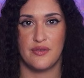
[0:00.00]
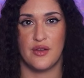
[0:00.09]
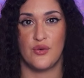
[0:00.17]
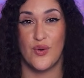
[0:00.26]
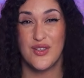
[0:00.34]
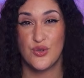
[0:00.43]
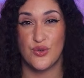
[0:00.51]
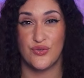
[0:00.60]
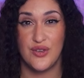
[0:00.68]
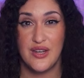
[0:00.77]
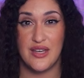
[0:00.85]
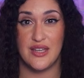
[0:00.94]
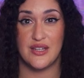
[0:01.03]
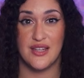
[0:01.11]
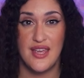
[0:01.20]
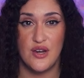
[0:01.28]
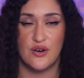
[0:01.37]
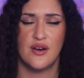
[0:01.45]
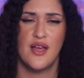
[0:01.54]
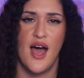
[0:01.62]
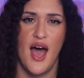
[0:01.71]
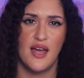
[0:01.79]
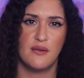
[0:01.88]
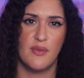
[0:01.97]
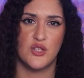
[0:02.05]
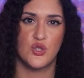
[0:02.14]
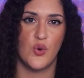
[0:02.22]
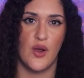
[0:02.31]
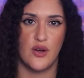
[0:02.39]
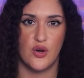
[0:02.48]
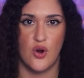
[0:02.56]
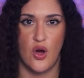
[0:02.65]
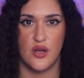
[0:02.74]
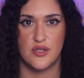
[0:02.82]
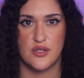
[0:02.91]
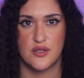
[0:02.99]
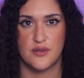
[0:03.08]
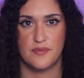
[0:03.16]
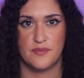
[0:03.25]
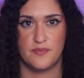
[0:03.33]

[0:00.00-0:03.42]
than retrofitting it later at much greater cost.